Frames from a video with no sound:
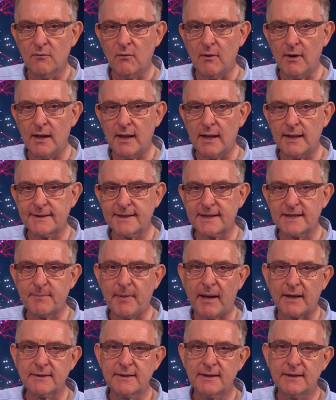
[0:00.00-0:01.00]
Well, as
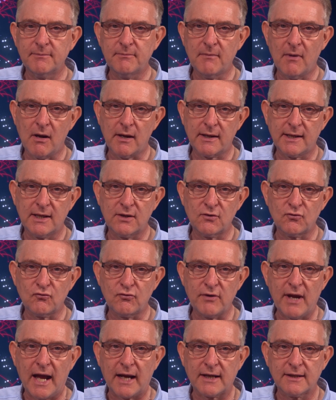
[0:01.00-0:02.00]
expected, markets
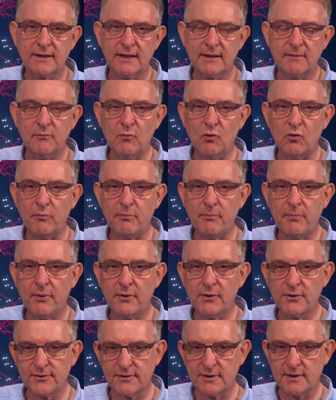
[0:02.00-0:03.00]
reacted more
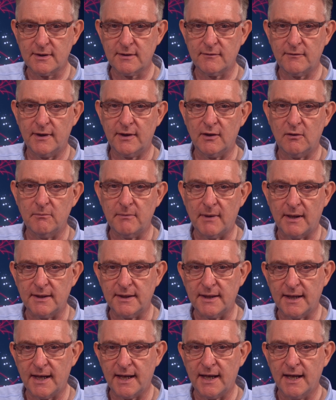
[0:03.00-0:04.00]
positively on
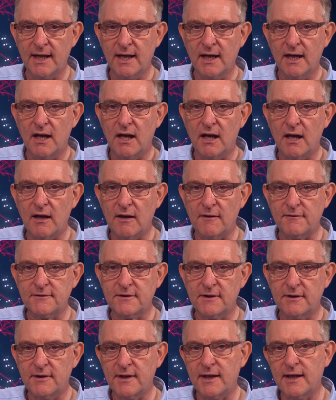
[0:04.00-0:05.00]
Monday
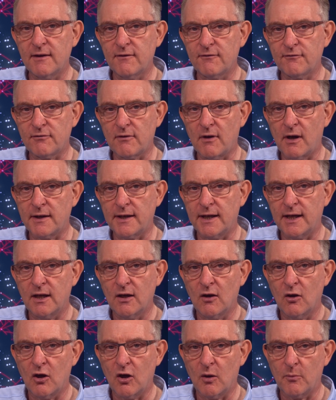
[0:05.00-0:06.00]
after the Friday
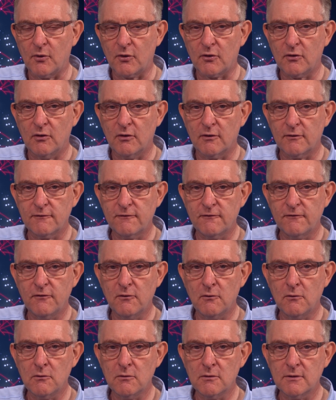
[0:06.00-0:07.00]
Omicron
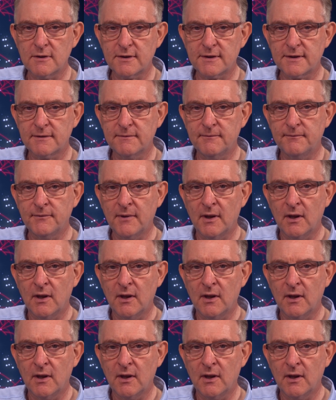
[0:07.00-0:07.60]
falls.